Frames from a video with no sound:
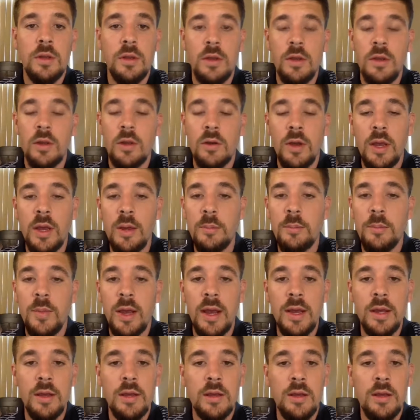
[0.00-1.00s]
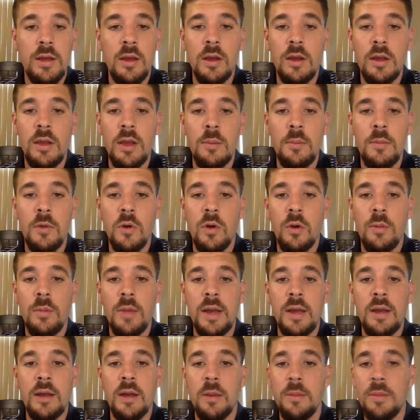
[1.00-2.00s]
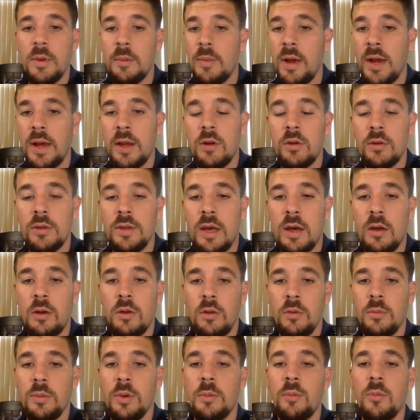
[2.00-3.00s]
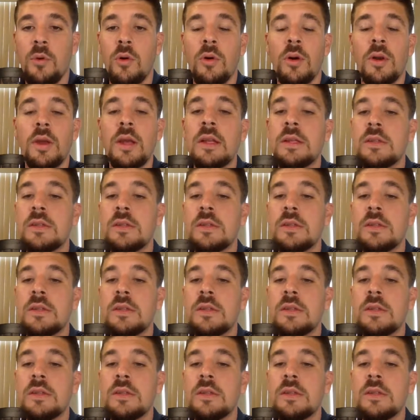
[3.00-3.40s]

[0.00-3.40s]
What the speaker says: You know, it might keep going back up. It might go down a little bit more.